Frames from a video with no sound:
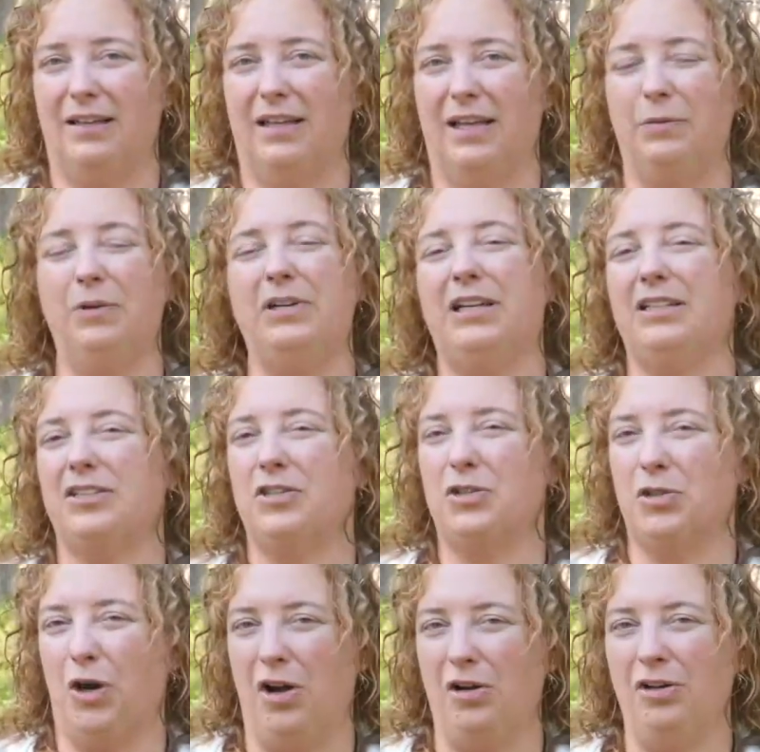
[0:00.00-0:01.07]
It will get
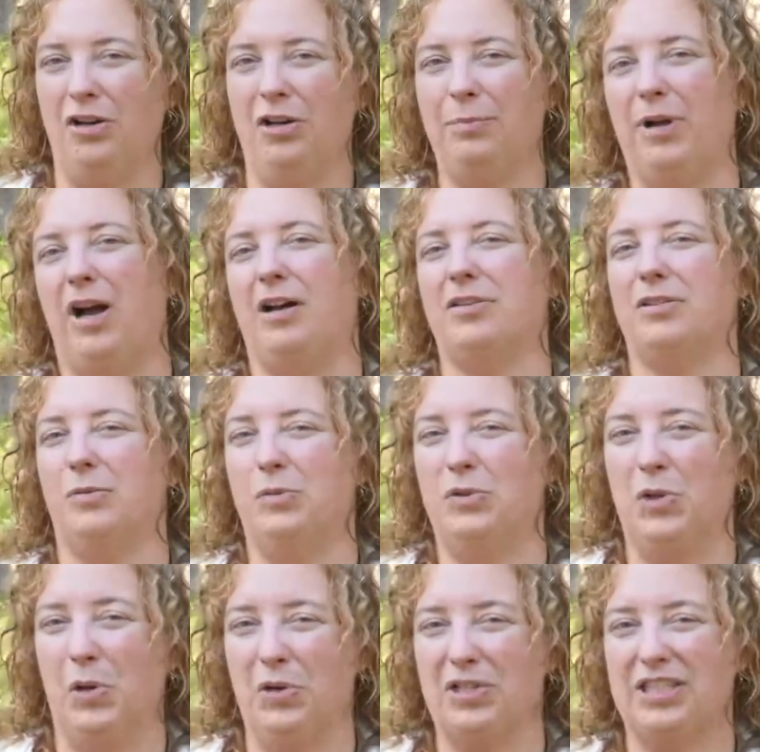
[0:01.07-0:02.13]
stronger, but also
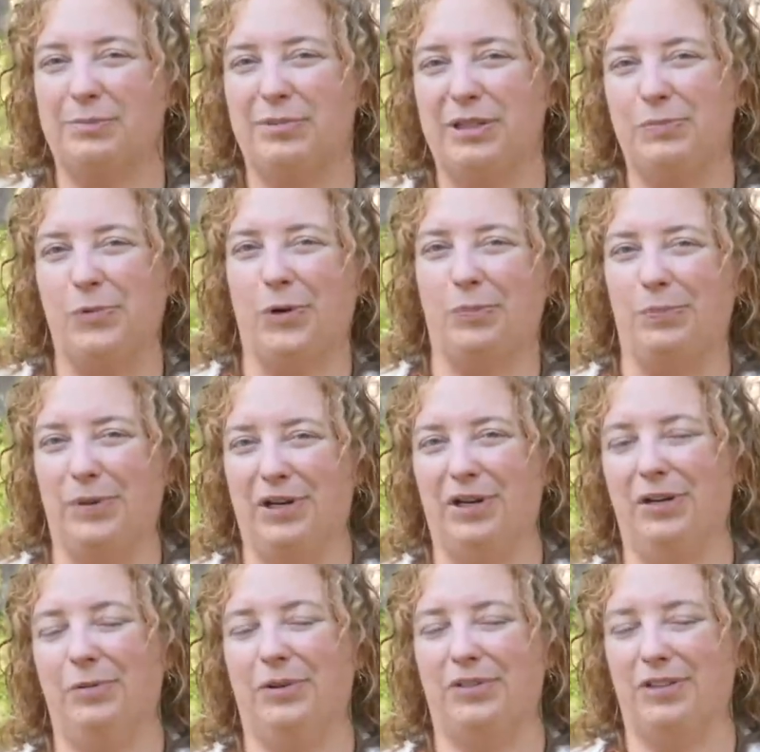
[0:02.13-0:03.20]
noticeably more
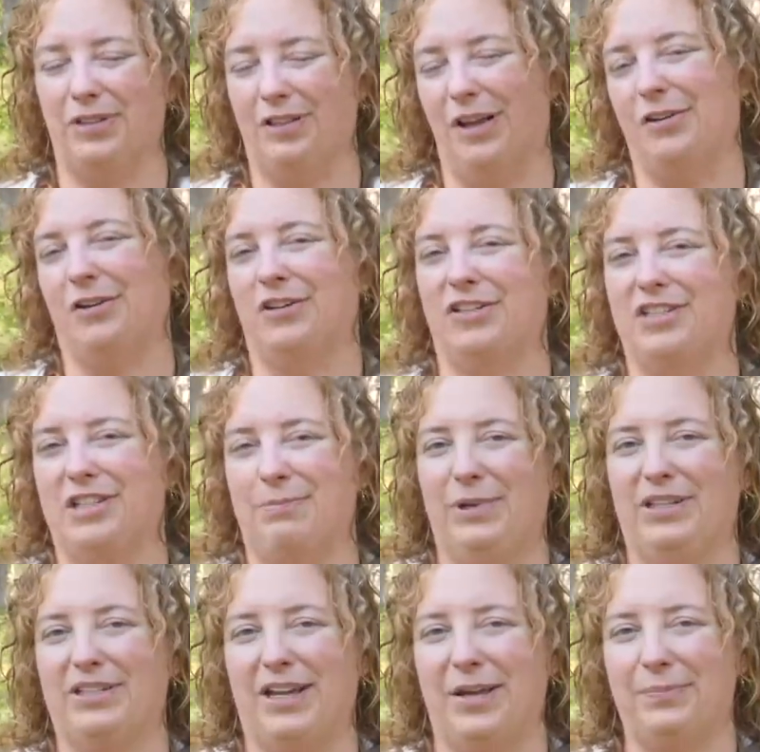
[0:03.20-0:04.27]
bitter with the longer
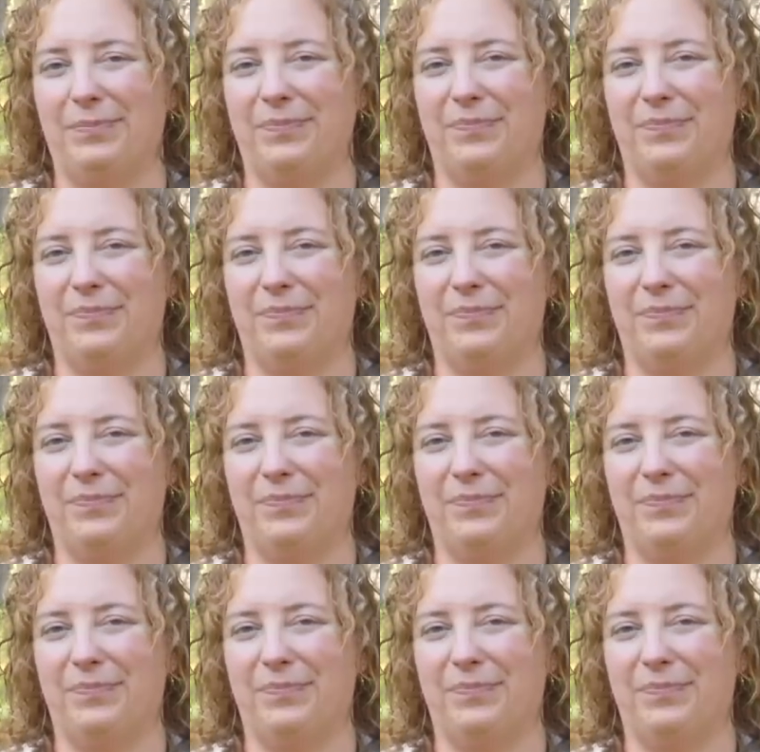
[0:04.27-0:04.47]
steeping time.